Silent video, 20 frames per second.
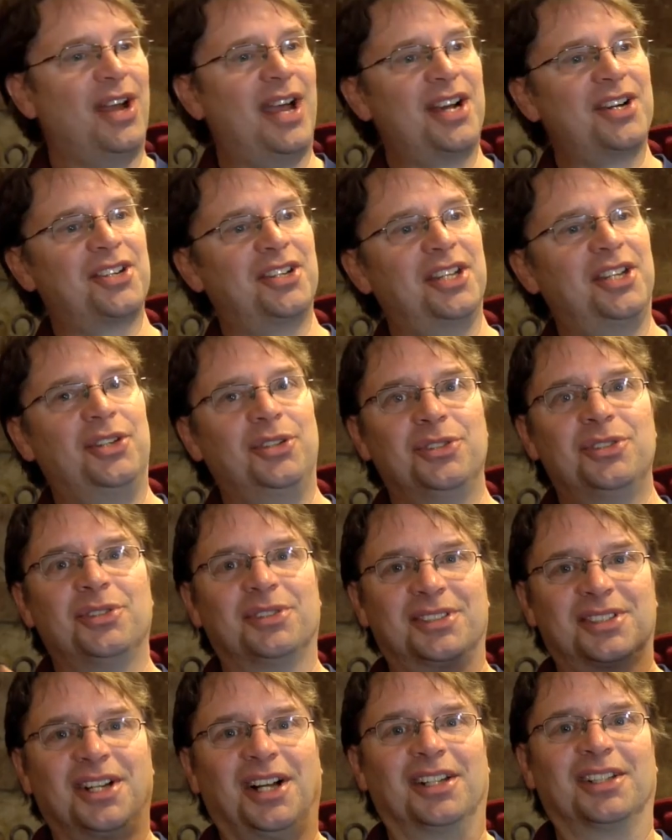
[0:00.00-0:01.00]
actually use
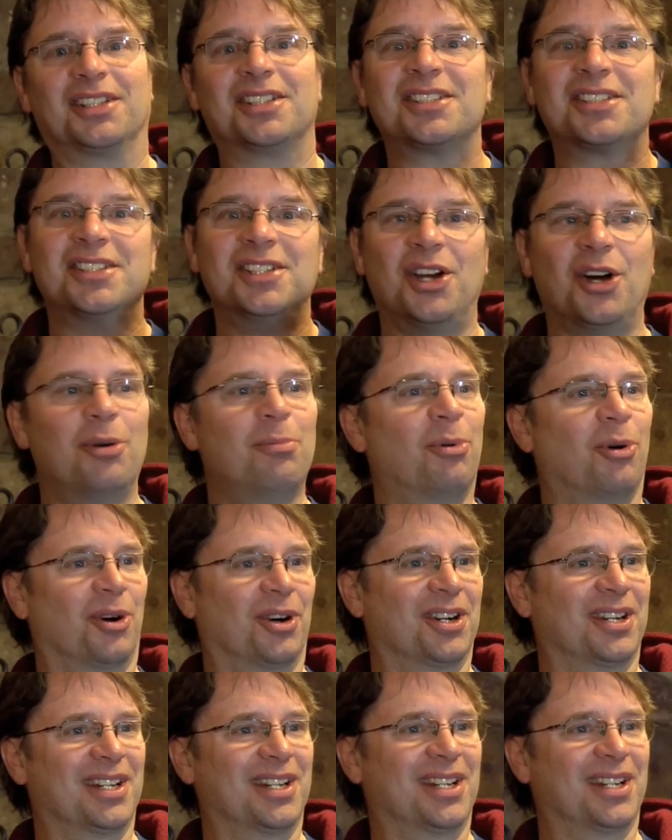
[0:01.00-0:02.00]
what's called a
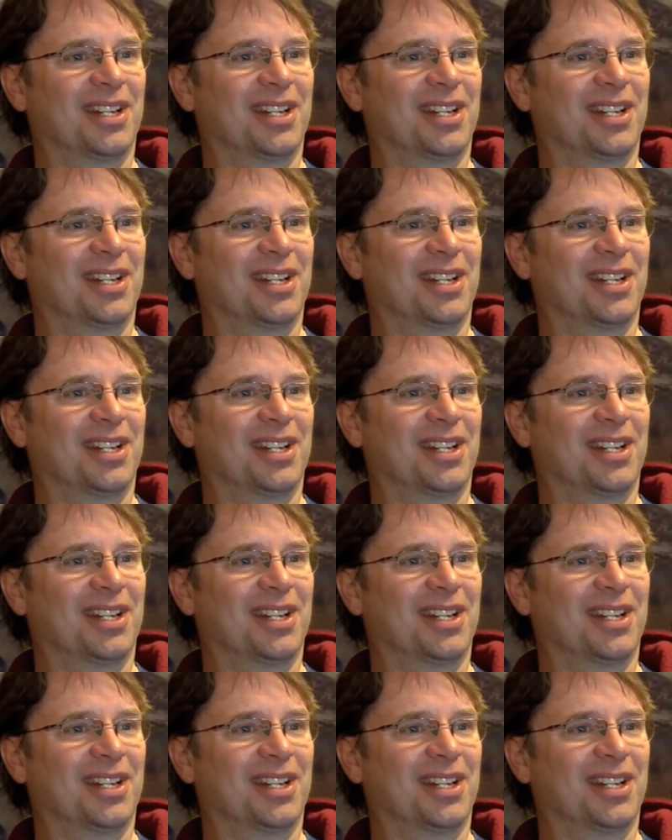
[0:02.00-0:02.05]
snowboard.